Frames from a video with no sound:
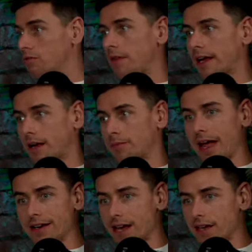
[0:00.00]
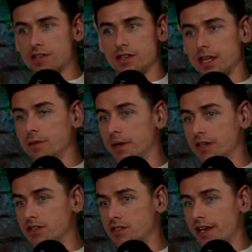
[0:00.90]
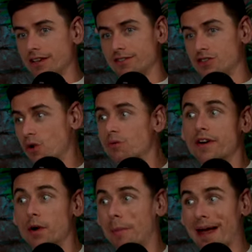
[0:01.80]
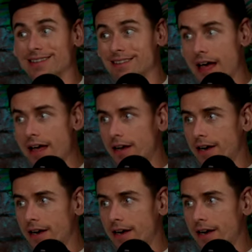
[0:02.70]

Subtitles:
Yeah. Like I'm getting nice and deep. There's no real pain there.